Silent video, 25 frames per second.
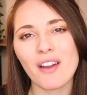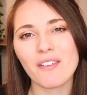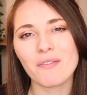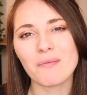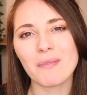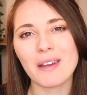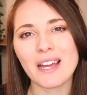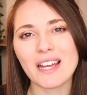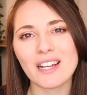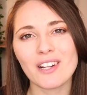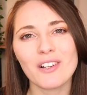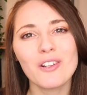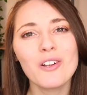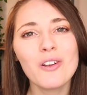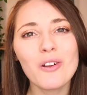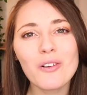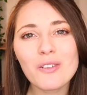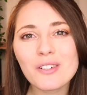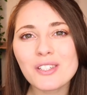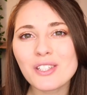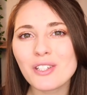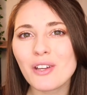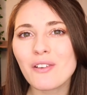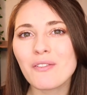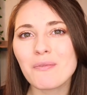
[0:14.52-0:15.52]
I have made
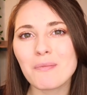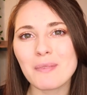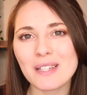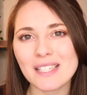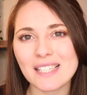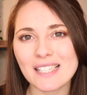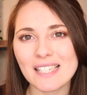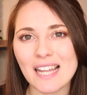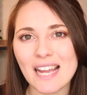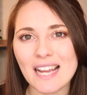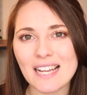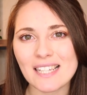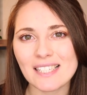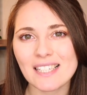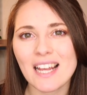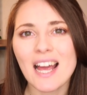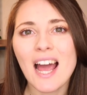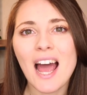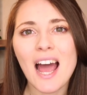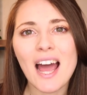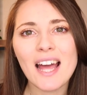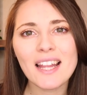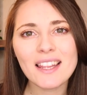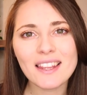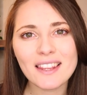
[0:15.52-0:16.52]
lots of mistakes
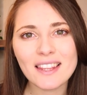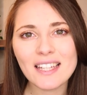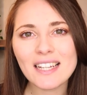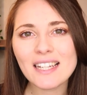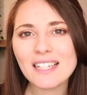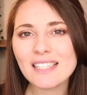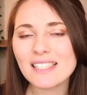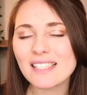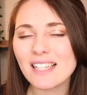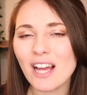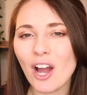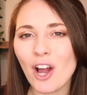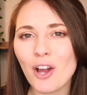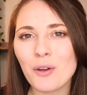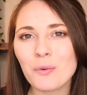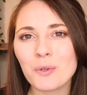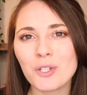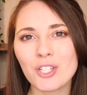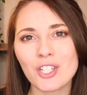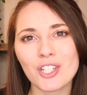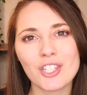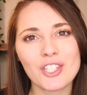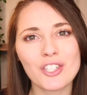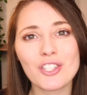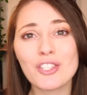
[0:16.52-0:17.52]
and things that I
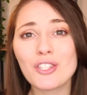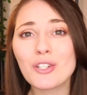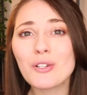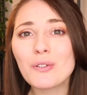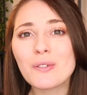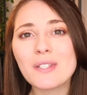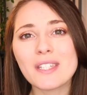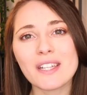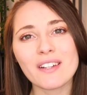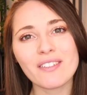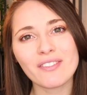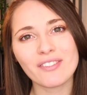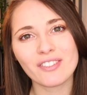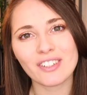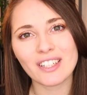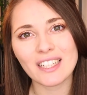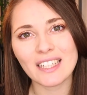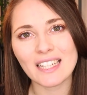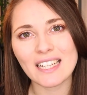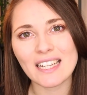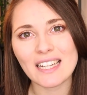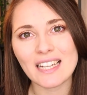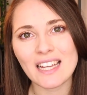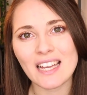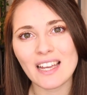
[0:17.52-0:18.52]
would just do
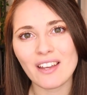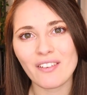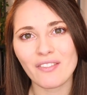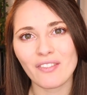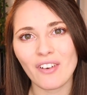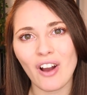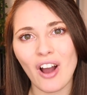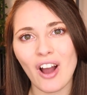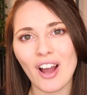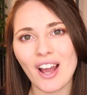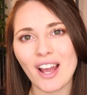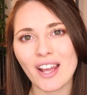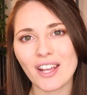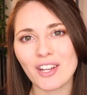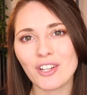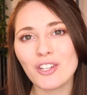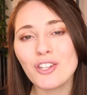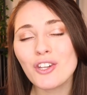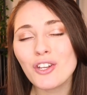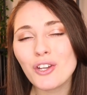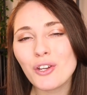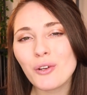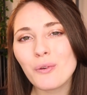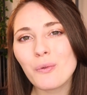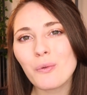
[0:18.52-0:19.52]
differently if I
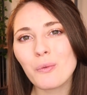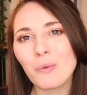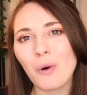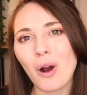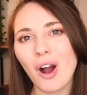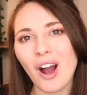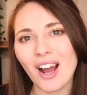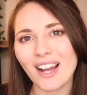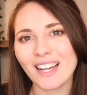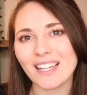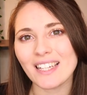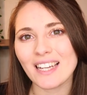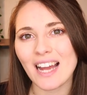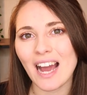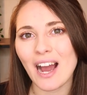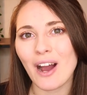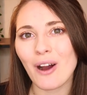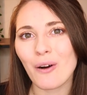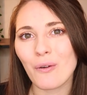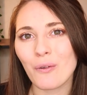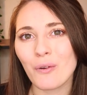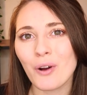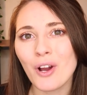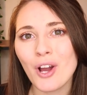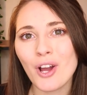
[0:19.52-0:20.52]
knew what I
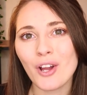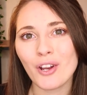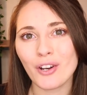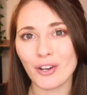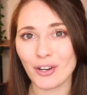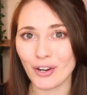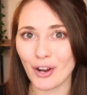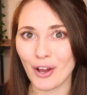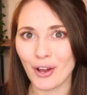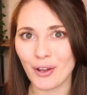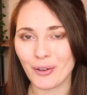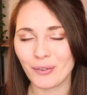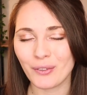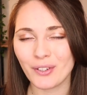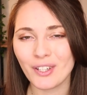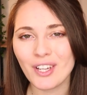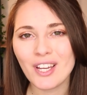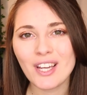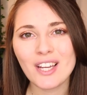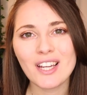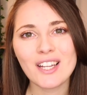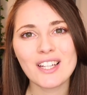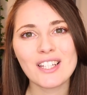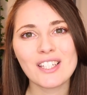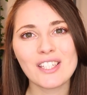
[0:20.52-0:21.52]
now know.
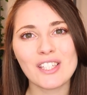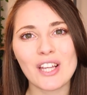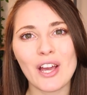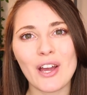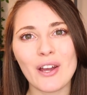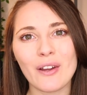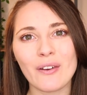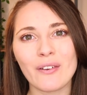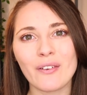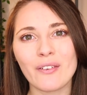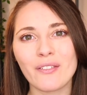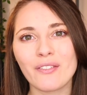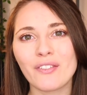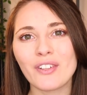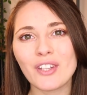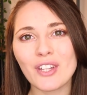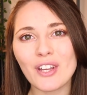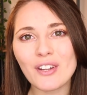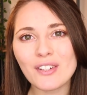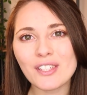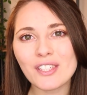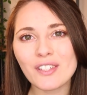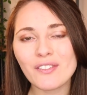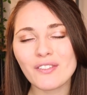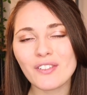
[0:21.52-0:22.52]
So for
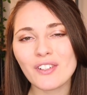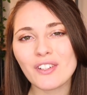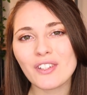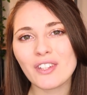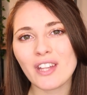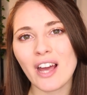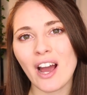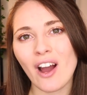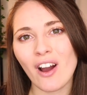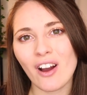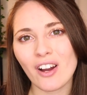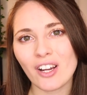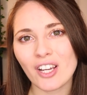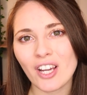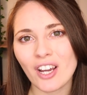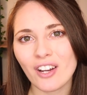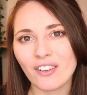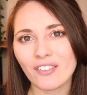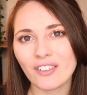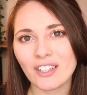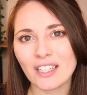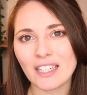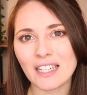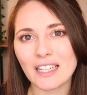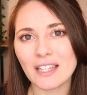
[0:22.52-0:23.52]
those of you that are
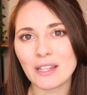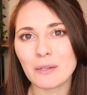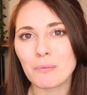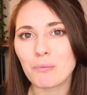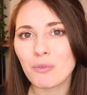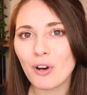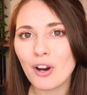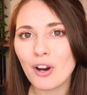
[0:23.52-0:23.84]
currently in the